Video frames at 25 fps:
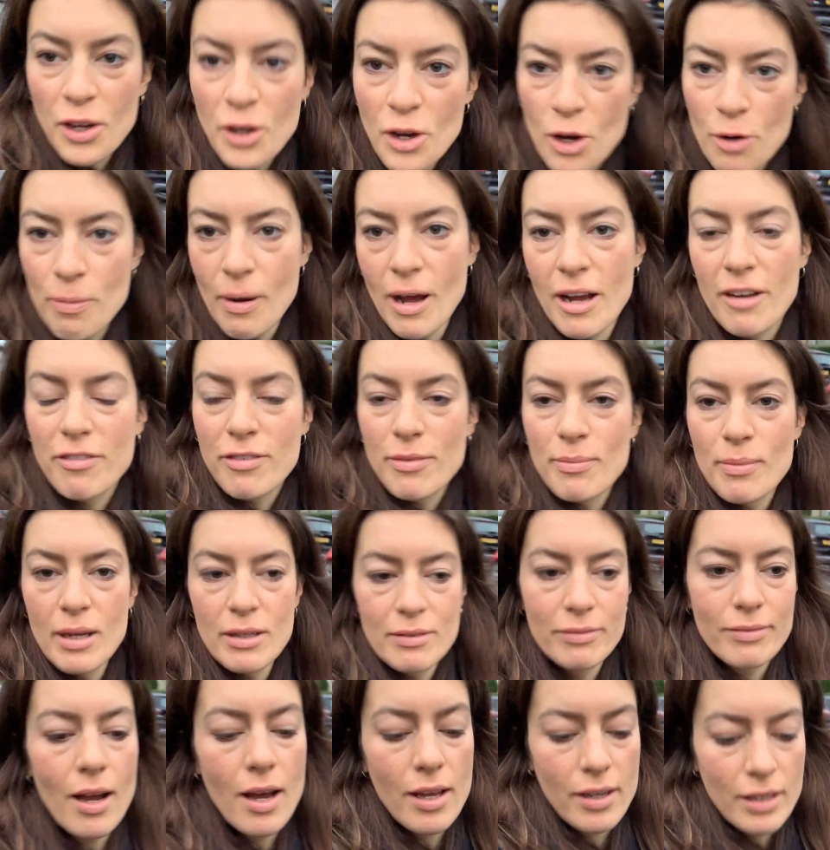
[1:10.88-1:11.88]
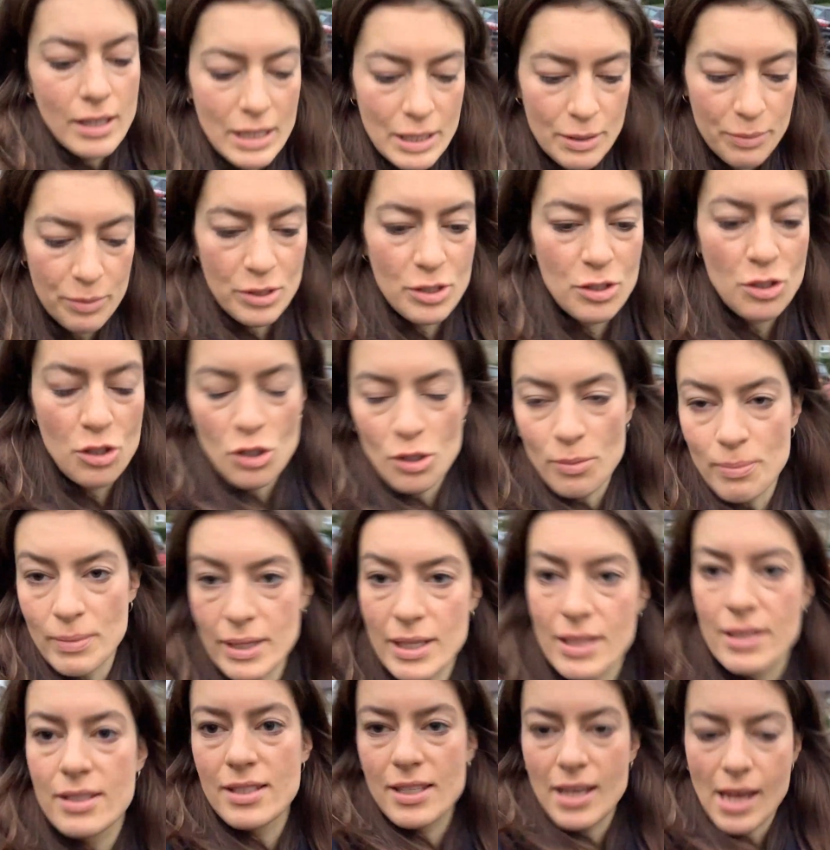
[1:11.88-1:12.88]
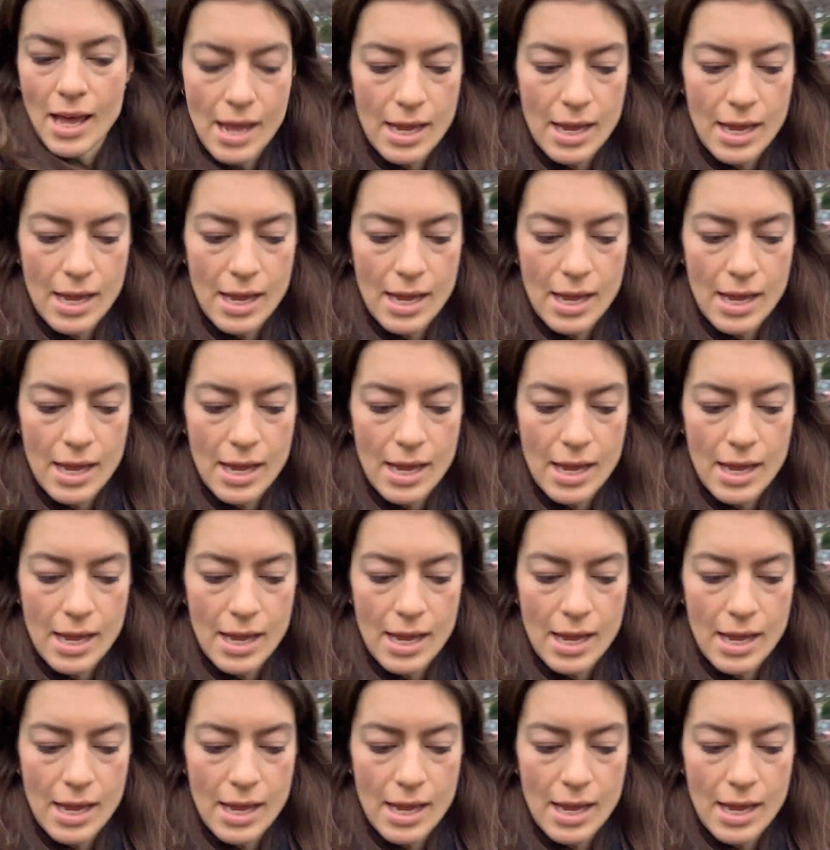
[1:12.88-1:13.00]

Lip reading: Got back from my run and it was 2 minutes to